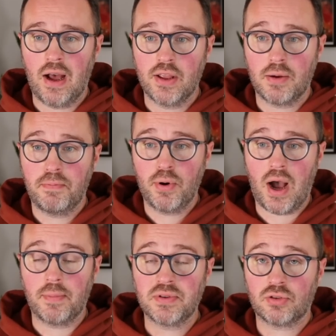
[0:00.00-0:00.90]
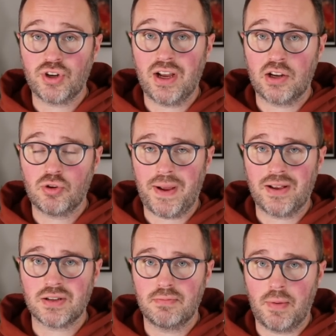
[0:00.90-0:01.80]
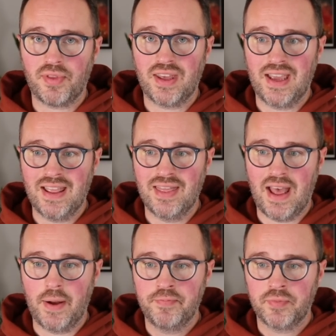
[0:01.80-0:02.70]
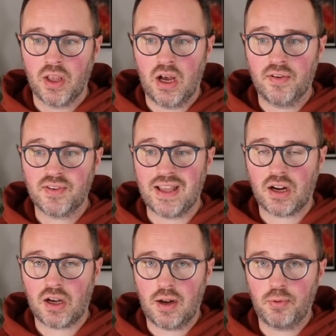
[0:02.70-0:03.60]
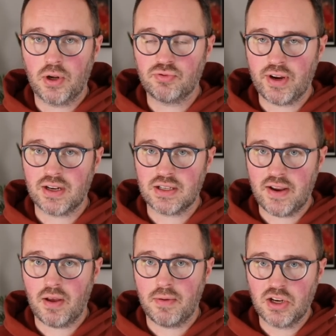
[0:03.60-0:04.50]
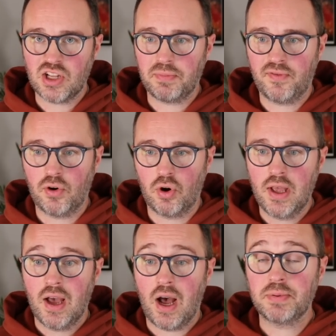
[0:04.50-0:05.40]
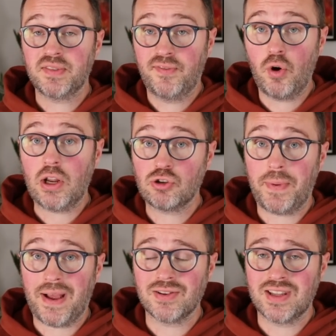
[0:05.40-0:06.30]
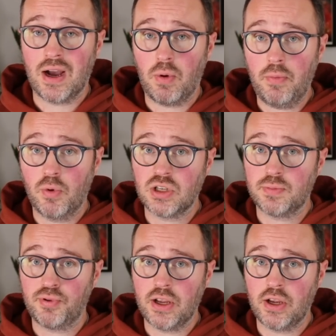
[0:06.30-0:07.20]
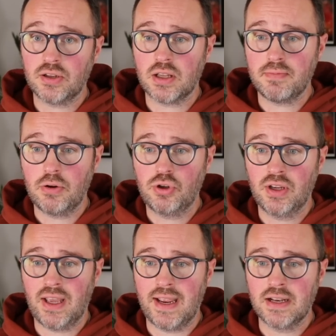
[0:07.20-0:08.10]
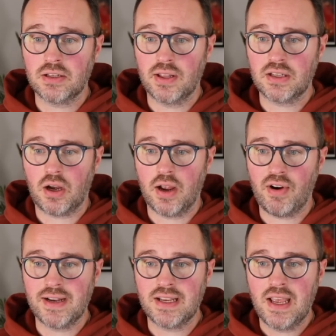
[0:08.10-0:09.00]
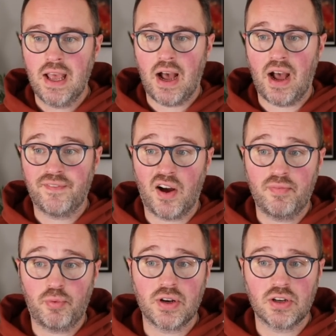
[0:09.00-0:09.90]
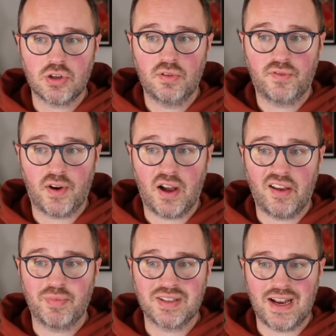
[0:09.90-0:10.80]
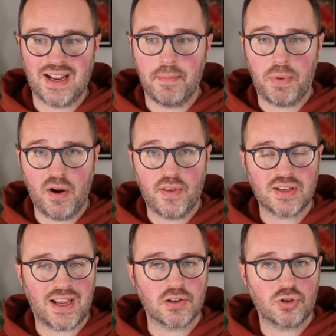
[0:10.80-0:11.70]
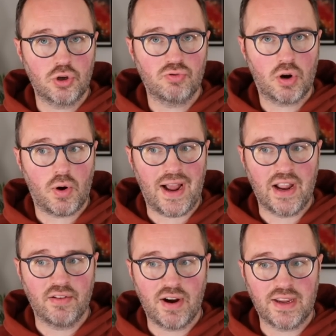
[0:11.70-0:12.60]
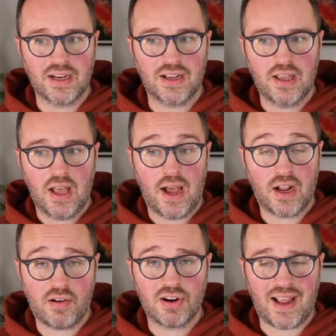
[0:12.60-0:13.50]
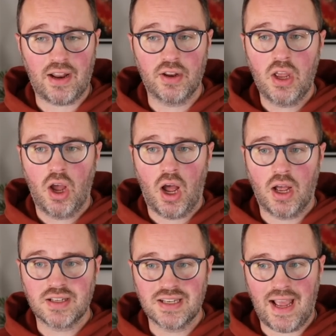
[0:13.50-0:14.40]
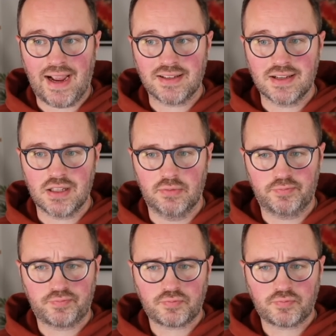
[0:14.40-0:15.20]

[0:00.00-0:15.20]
You can put up to £300 a month in there. After that, the Club Lloyds Regular Saver, I mentioned that before, up to £400 in that one, which is pretty good. So the most you can get into at this high rate at 5.25%. Again, both of those accounts do require a current account to access them.